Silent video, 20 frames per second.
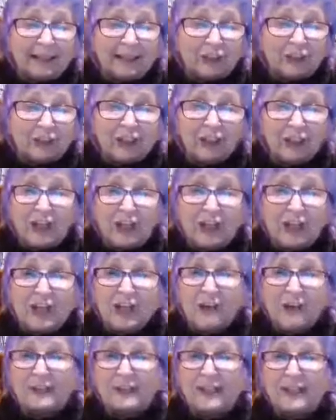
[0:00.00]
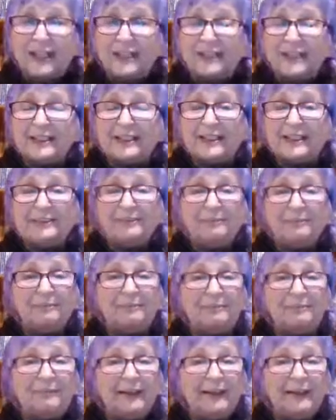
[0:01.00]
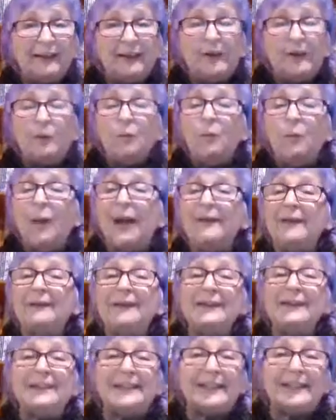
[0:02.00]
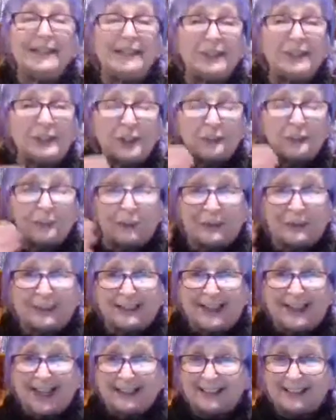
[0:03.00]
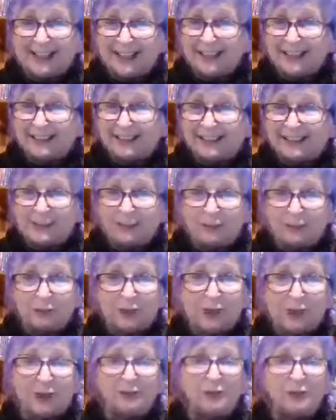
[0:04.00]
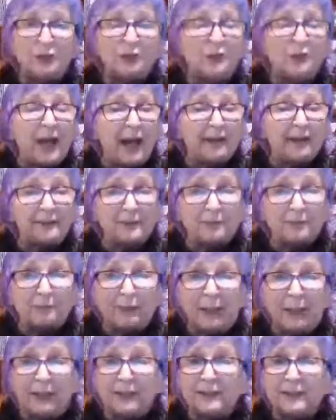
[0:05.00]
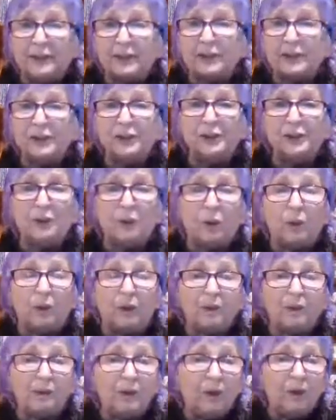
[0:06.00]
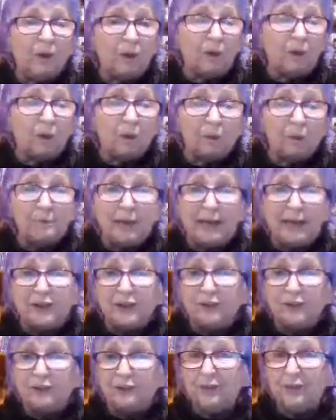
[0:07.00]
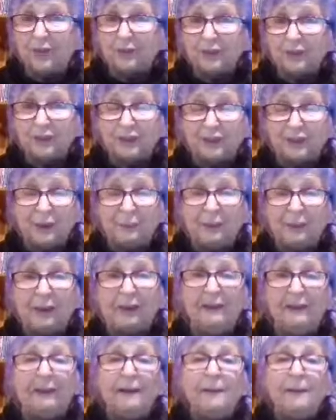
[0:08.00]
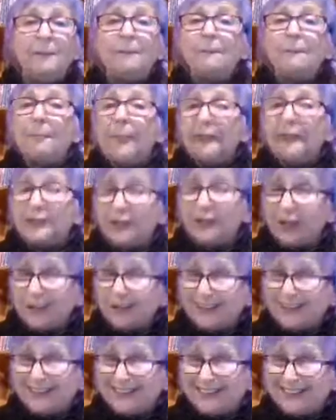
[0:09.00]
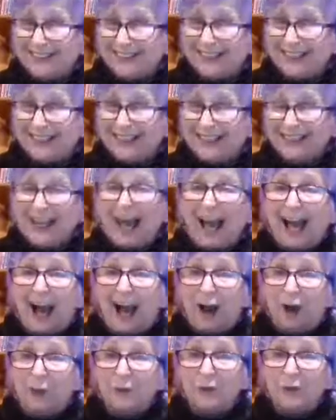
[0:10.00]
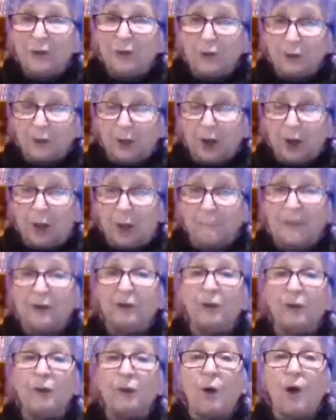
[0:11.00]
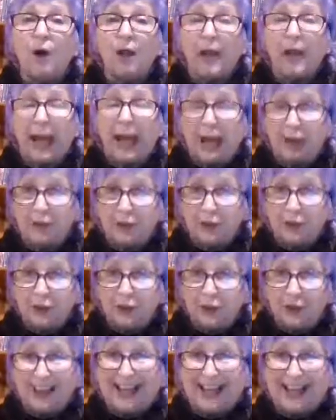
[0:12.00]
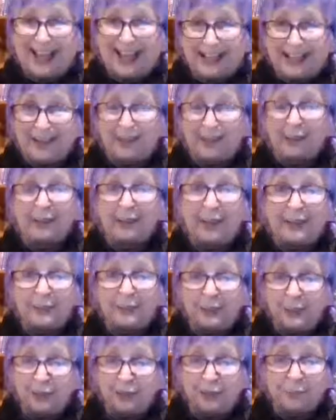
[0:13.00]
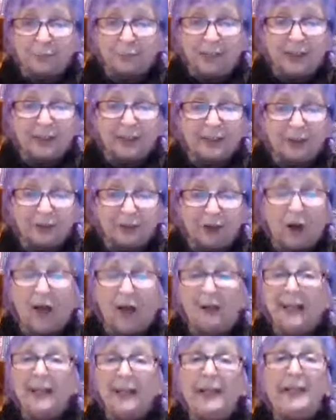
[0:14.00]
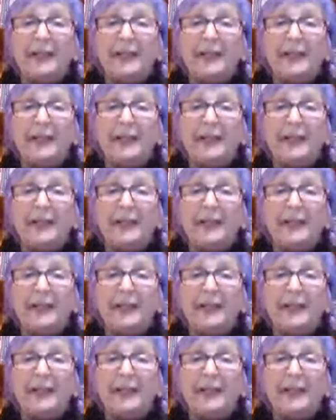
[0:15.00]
The good news is when the teacher puts that test in front of you, not to punish you or make you feel stupid, just to see how you're coming along, how you're getting the lessons you're being taught.